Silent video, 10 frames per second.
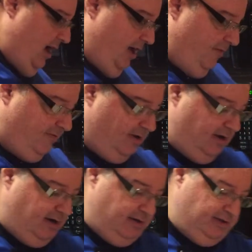knife.
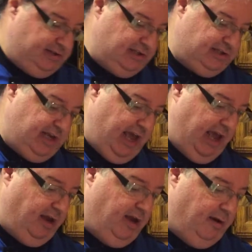This is
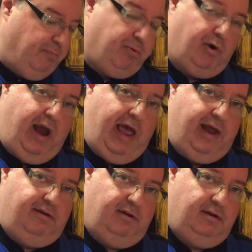a
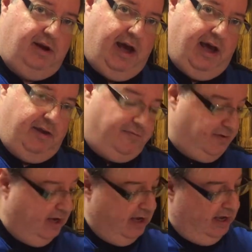bread
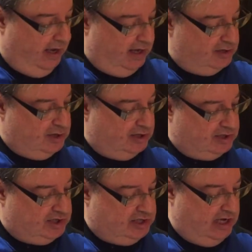knife. And as you
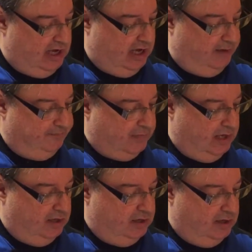can see,
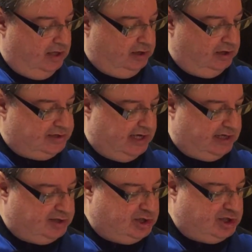it looks
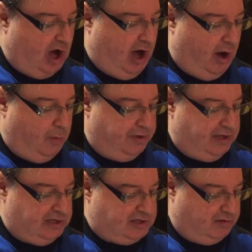like a saw with
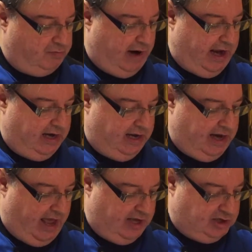these
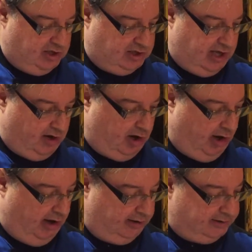serrated edges, they're
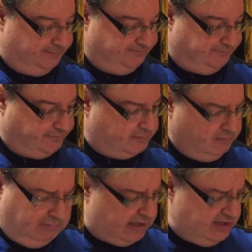called.
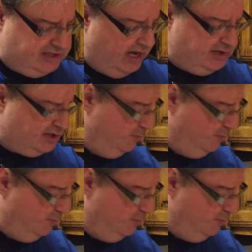It's not a